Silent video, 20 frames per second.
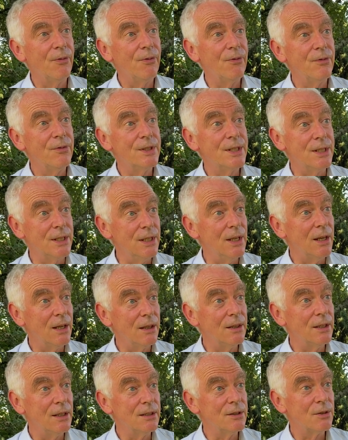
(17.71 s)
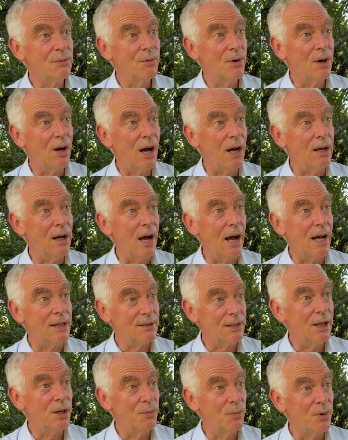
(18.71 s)
seeing things were as
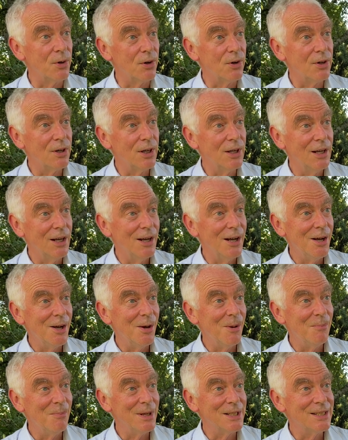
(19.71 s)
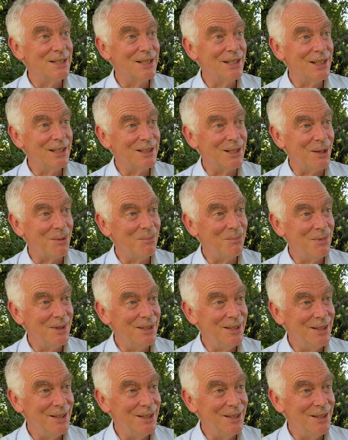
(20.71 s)
they were, but seeing them